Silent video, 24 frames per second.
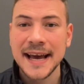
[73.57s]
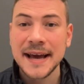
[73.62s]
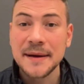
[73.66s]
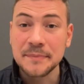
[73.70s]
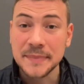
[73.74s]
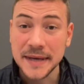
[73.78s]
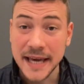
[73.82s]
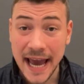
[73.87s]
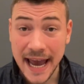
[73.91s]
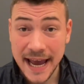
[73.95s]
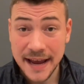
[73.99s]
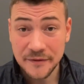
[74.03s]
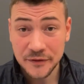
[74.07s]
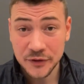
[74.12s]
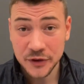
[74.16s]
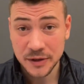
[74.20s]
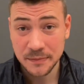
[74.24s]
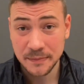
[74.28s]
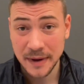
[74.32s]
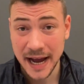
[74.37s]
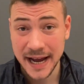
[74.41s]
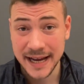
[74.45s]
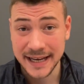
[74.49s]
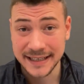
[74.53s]
Behavioral
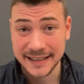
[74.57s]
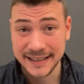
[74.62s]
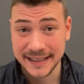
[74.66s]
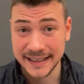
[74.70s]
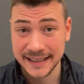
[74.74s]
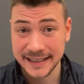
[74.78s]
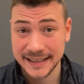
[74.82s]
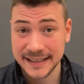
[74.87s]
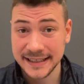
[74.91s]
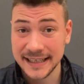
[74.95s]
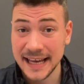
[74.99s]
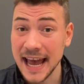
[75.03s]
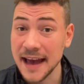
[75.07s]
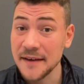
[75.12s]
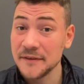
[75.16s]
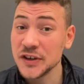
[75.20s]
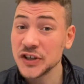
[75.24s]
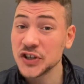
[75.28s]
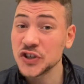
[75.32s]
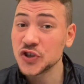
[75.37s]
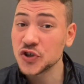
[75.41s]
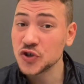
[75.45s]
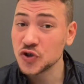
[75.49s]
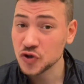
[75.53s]
biases have a
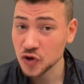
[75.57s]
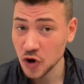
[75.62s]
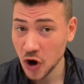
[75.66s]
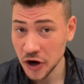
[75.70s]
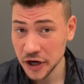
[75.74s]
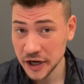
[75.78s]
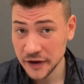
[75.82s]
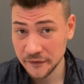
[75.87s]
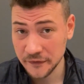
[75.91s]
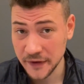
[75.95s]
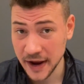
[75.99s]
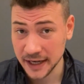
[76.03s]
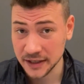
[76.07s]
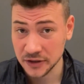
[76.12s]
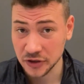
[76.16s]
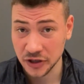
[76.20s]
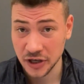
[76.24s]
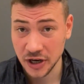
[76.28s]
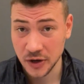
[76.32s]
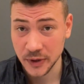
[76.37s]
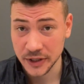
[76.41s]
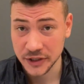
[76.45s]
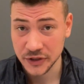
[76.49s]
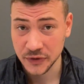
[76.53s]
strong effect on
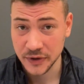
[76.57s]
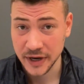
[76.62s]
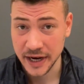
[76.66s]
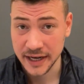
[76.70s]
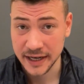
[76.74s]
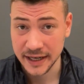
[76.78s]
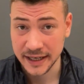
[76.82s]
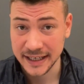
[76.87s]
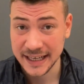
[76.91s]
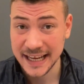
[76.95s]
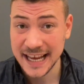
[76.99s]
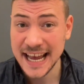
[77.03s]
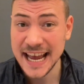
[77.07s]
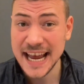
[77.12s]
our trading,